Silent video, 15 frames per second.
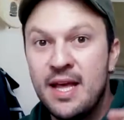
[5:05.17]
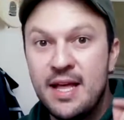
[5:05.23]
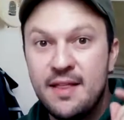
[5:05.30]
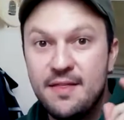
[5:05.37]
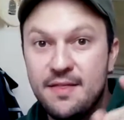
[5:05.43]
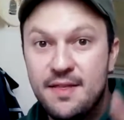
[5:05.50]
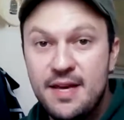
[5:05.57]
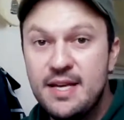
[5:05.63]

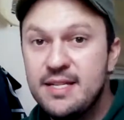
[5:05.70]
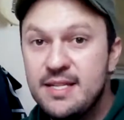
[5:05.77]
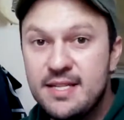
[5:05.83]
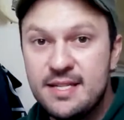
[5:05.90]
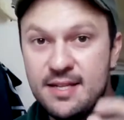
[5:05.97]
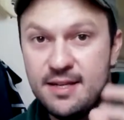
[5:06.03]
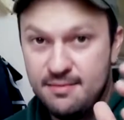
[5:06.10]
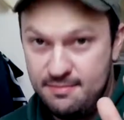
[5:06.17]

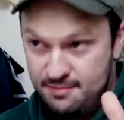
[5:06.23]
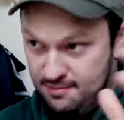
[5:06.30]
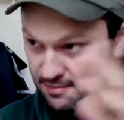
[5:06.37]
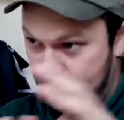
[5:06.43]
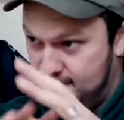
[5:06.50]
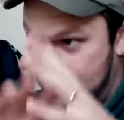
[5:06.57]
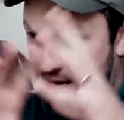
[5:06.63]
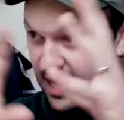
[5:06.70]
This
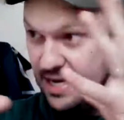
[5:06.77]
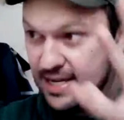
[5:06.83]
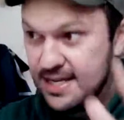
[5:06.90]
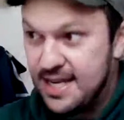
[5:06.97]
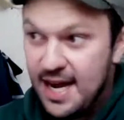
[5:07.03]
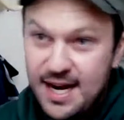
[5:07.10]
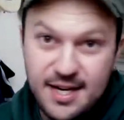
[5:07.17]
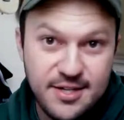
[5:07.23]

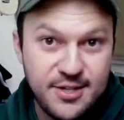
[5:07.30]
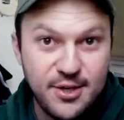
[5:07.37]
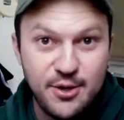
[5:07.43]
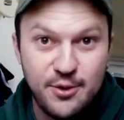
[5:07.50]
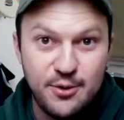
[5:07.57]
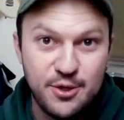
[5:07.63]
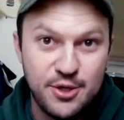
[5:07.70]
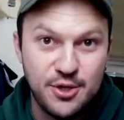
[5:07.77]
entire
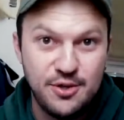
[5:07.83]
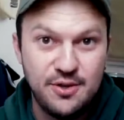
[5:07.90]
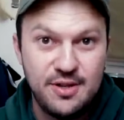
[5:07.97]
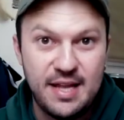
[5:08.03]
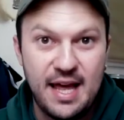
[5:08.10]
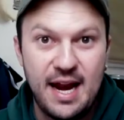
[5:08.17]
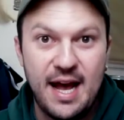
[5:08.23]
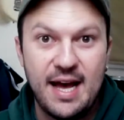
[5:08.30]
solution
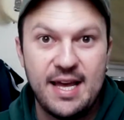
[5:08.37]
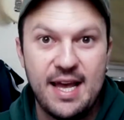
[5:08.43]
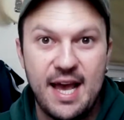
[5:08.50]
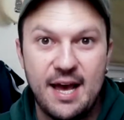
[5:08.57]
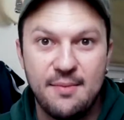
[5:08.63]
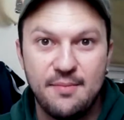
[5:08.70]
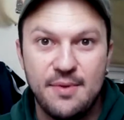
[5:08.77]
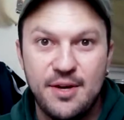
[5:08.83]
that I
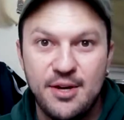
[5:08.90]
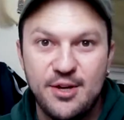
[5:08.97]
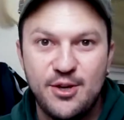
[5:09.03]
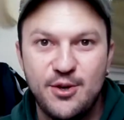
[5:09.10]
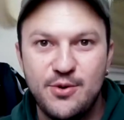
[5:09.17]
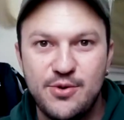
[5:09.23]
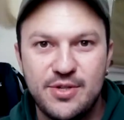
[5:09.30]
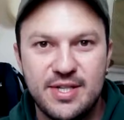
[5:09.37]
am
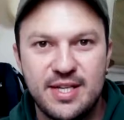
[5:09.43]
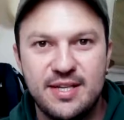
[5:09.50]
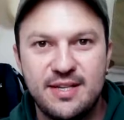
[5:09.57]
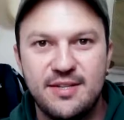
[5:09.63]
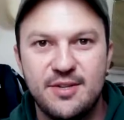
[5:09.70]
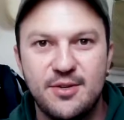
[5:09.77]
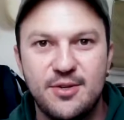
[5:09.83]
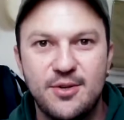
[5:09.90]
using
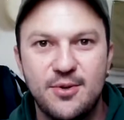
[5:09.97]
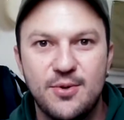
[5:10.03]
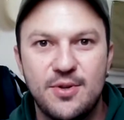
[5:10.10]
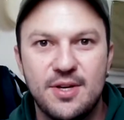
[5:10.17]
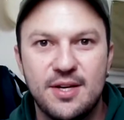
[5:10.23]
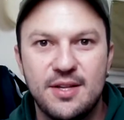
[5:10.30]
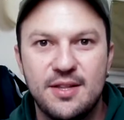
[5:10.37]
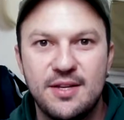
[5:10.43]
to do
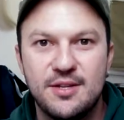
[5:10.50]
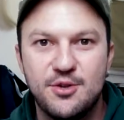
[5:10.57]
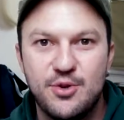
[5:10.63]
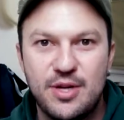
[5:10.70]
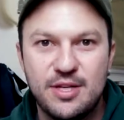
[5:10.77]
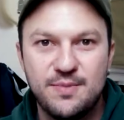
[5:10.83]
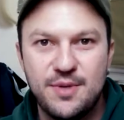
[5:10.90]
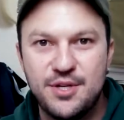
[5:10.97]
the
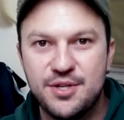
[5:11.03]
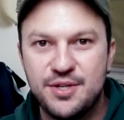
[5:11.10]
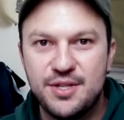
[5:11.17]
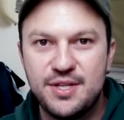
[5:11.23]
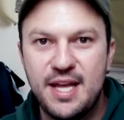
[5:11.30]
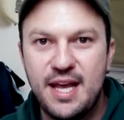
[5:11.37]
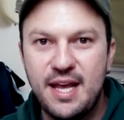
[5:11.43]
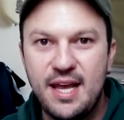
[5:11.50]
transmission
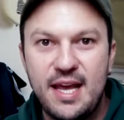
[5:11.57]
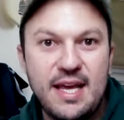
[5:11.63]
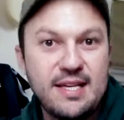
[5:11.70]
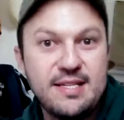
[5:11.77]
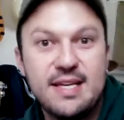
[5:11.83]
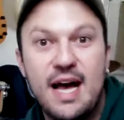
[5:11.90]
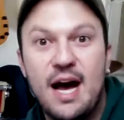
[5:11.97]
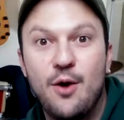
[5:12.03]
today
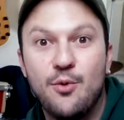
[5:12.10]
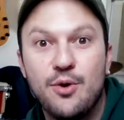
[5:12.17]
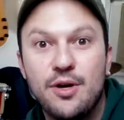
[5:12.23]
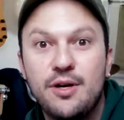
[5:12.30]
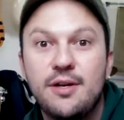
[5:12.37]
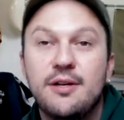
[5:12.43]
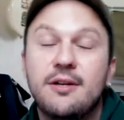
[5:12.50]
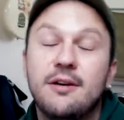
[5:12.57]
is
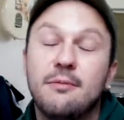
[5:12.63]
our